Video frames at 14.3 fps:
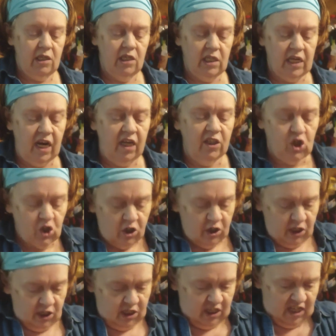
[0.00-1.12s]
This and the
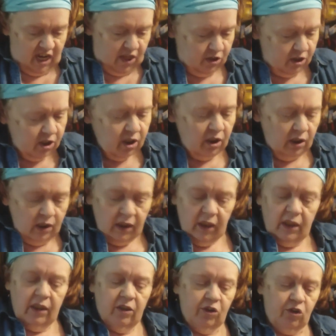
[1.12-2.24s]
turkey together,
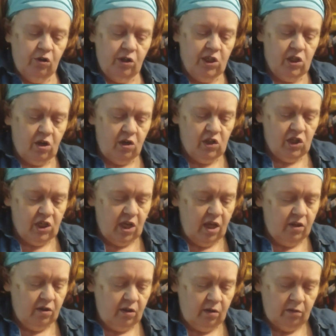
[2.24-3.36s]
the turkey sausage
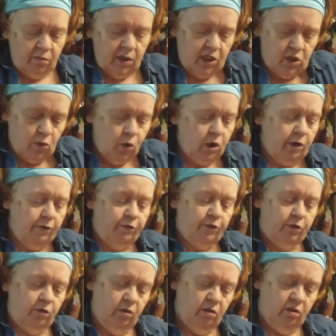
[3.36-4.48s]
together, makes it
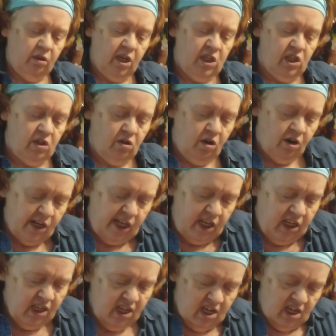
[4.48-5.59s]
wonderful. Nice and hearty.